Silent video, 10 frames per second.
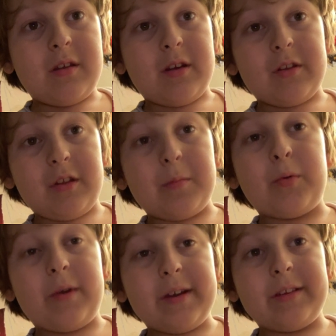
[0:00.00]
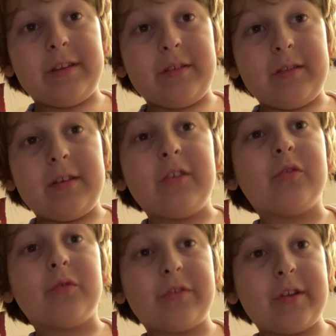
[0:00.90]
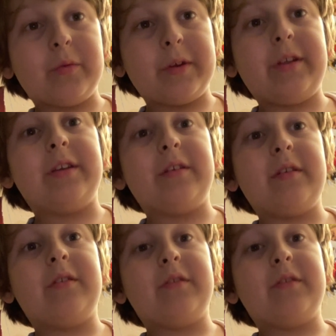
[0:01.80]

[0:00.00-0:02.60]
And Clombo Island is still related